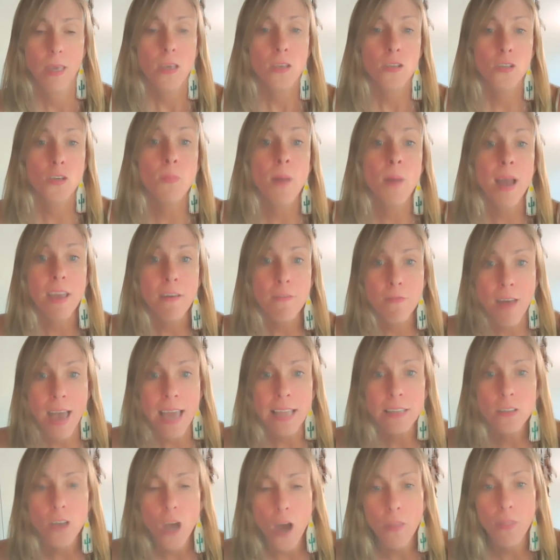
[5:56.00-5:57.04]
So my
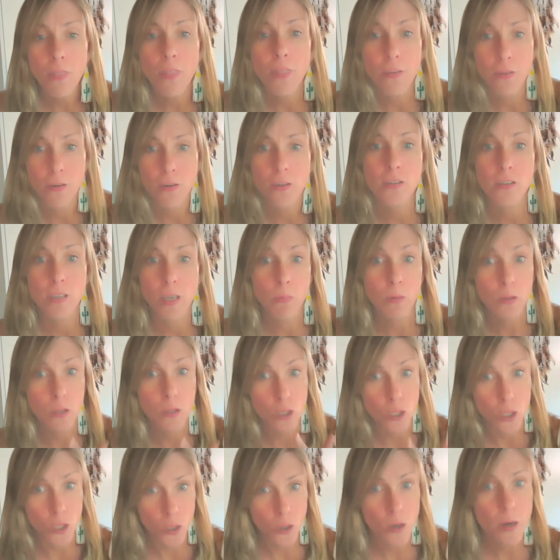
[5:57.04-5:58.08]
event on Thursday,
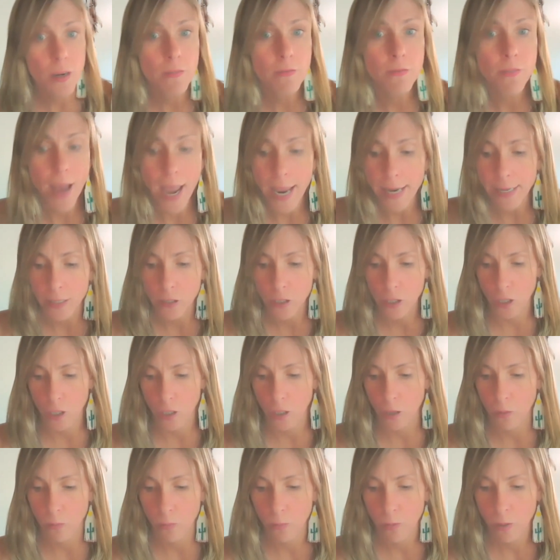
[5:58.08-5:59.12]
which you're invited
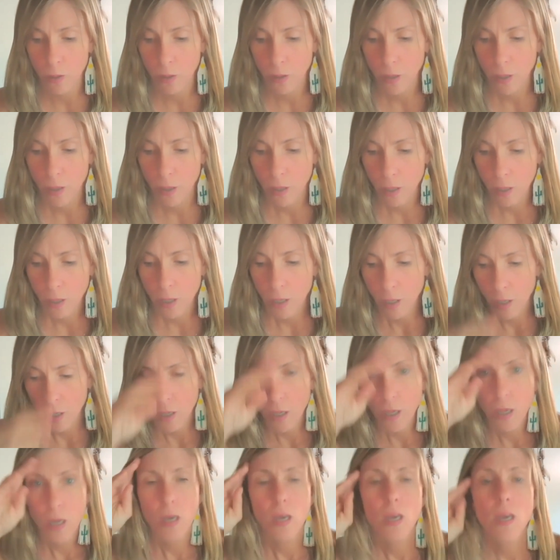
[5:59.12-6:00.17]
to,
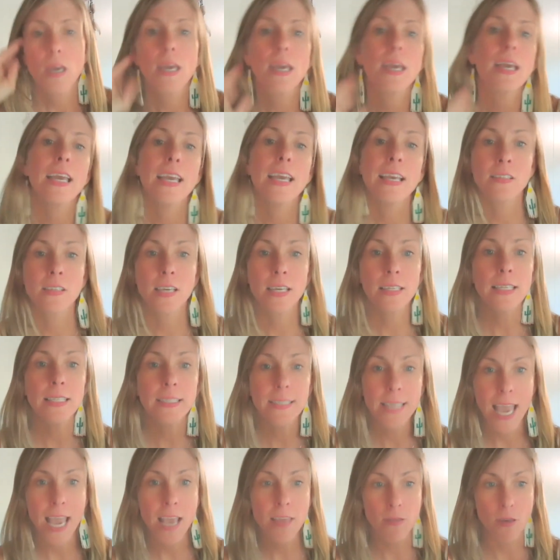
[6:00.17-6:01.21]
it's going to
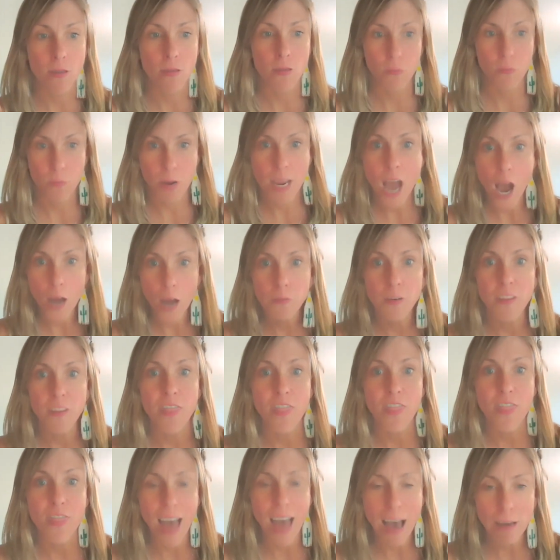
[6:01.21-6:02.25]
take the
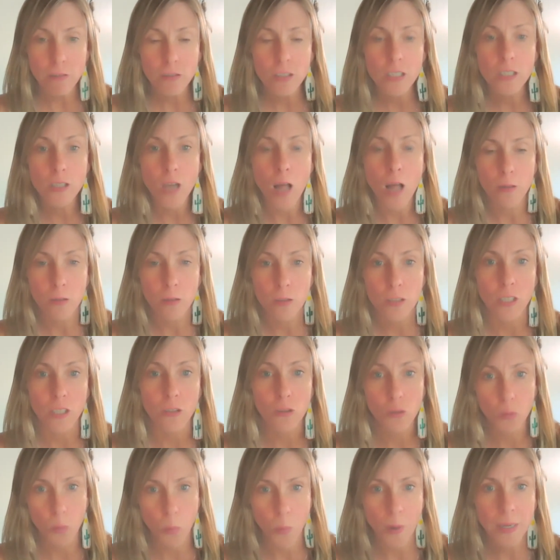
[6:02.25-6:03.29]
$300,000
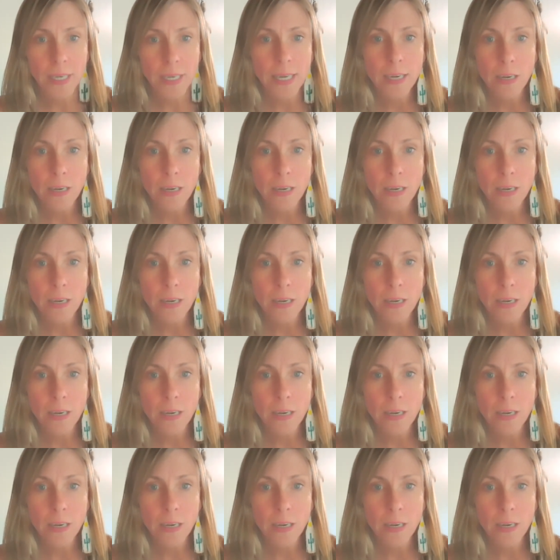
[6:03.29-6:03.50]
and 20